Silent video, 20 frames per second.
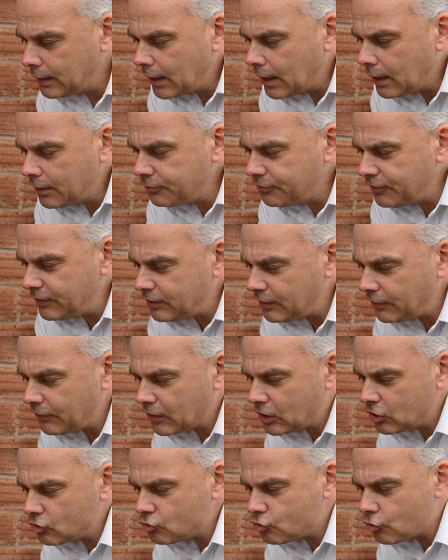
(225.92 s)
and fitting the
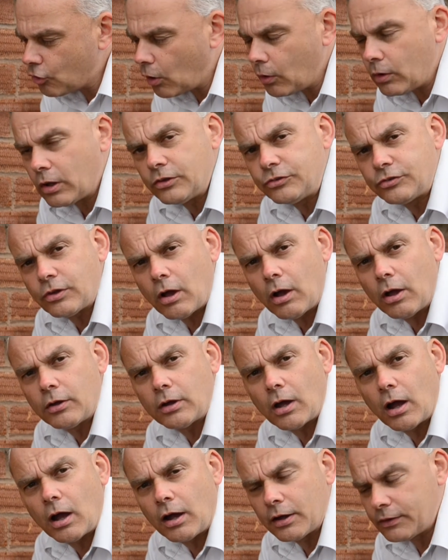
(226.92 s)
controllers
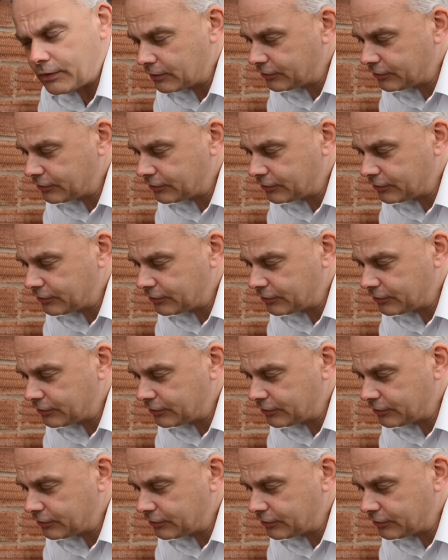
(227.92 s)
on either